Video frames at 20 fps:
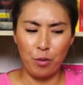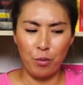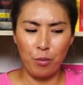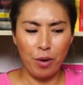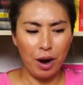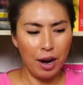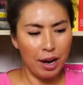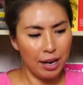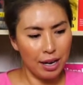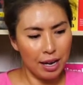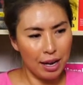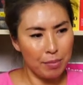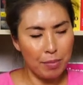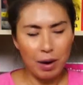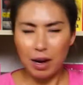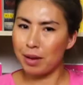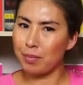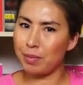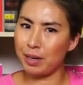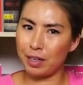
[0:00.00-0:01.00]
why am
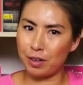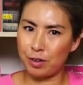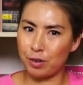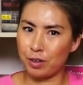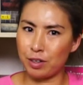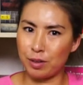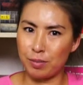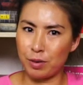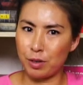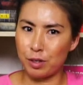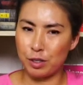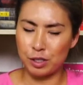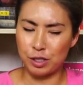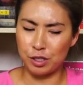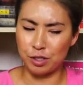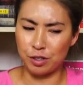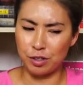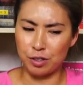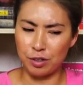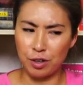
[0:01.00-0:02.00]
I being called
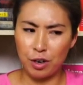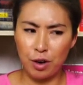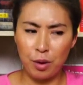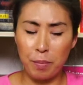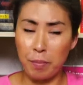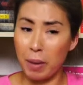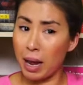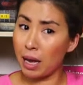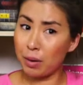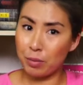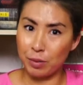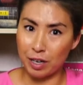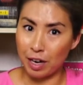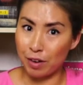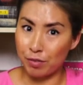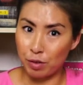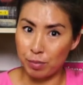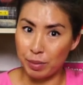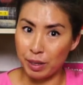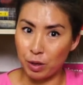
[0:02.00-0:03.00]
emotional? No man would
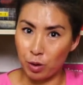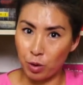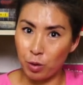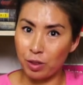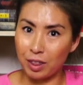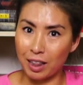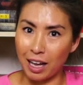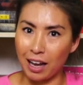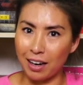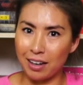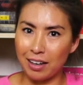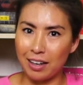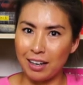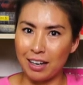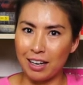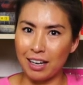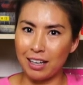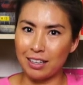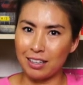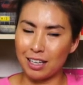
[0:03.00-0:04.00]
ever be called that.
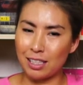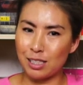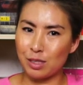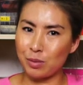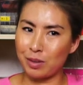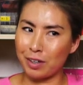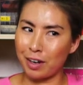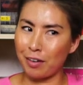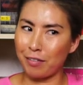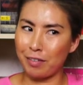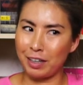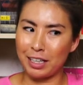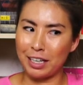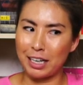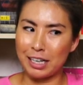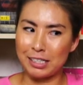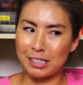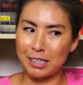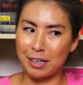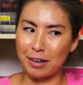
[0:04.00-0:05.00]
And that's when I
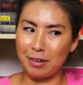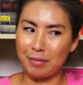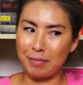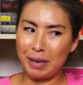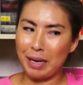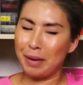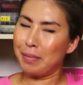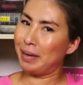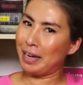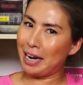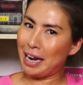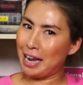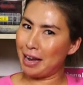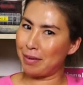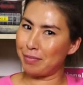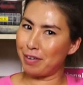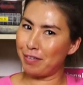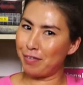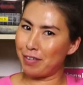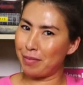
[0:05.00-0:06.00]
realized that maybe I
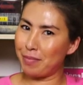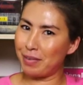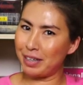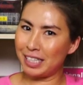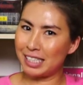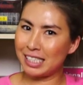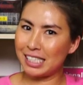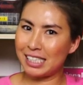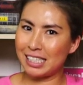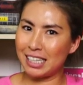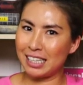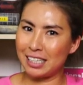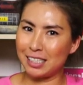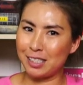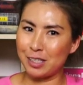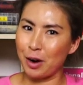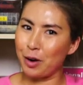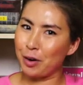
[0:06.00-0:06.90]
am a feminist and it's